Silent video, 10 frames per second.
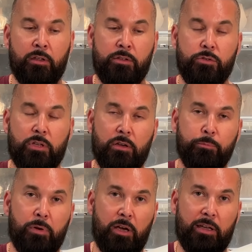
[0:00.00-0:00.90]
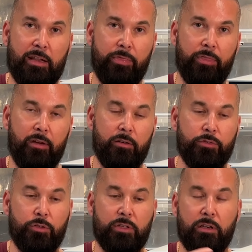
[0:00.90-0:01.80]
you can plug it in there.
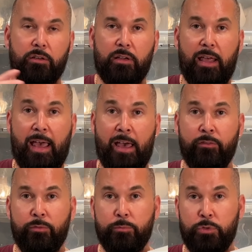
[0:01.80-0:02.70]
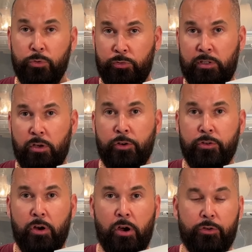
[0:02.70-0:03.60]
So you can have music on
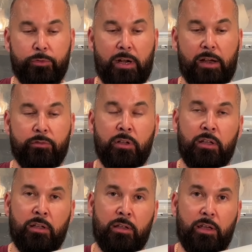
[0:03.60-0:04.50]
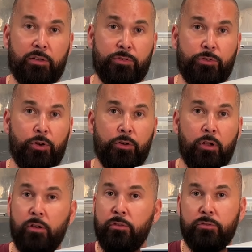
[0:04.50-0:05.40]
your hard drive,
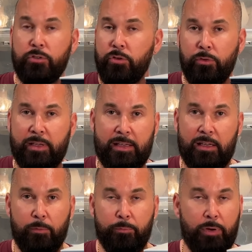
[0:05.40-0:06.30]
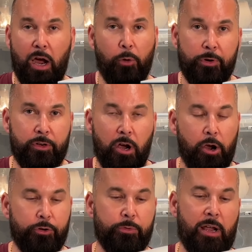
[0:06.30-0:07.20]
external, you don't need a powered
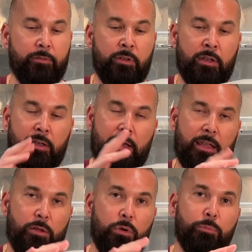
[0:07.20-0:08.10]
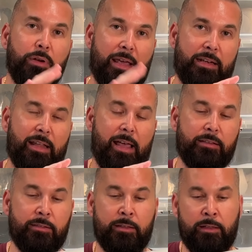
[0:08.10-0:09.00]
hard drive, and it will play
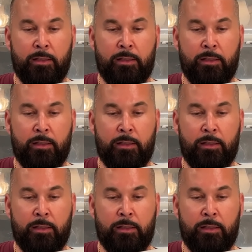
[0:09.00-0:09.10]
that.